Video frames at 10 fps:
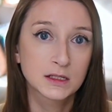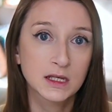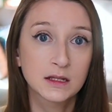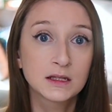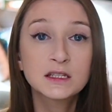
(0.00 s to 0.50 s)

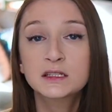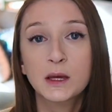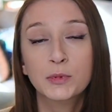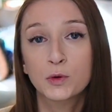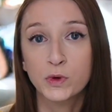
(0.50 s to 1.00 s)
And this
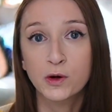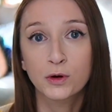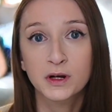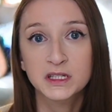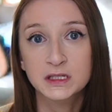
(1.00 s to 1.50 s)
separate
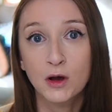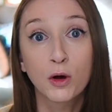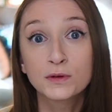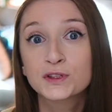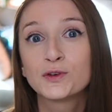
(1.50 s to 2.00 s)
WeakAura has
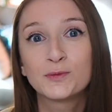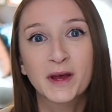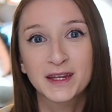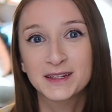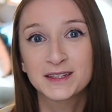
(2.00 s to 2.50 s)
also
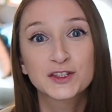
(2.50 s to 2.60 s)
been